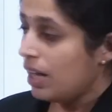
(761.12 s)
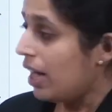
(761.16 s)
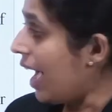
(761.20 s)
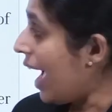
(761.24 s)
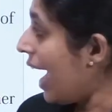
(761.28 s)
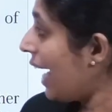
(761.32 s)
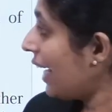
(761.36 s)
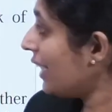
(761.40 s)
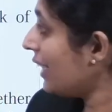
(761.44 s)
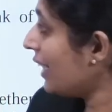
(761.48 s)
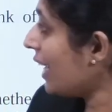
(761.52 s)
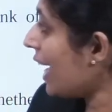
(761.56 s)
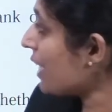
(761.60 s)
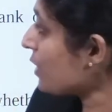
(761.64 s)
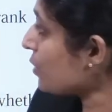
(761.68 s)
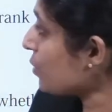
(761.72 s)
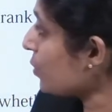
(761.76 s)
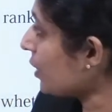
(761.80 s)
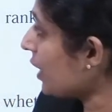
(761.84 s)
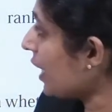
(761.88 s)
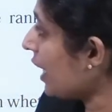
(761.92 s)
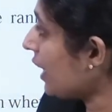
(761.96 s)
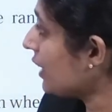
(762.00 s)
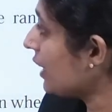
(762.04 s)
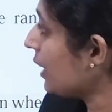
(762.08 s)
and he has to
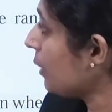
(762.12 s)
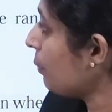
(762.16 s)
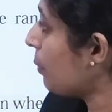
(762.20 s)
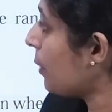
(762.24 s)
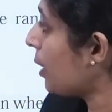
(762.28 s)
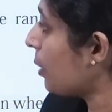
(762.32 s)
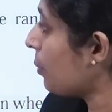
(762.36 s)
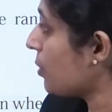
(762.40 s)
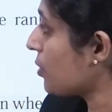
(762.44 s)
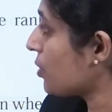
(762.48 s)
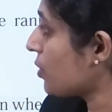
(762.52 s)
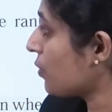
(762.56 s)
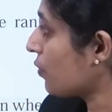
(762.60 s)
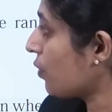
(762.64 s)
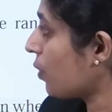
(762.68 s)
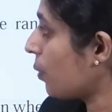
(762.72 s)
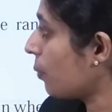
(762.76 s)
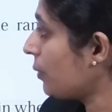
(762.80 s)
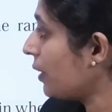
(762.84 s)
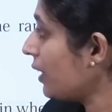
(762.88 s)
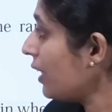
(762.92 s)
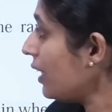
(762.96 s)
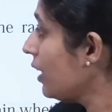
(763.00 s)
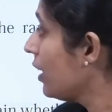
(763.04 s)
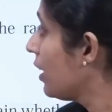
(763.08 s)
take the permission
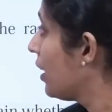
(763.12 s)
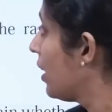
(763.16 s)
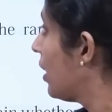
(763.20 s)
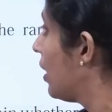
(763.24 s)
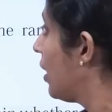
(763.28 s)
from the